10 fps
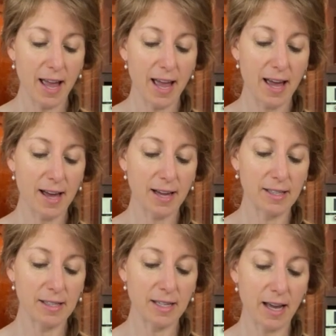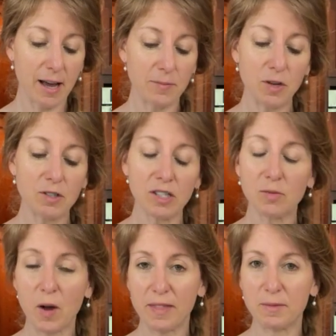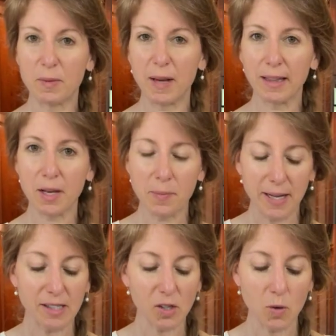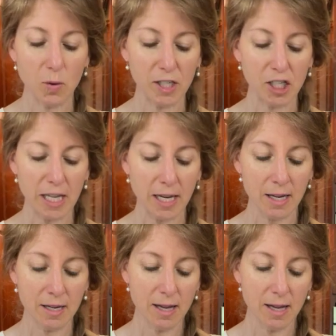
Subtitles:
And you just want them to be a little bit squishy,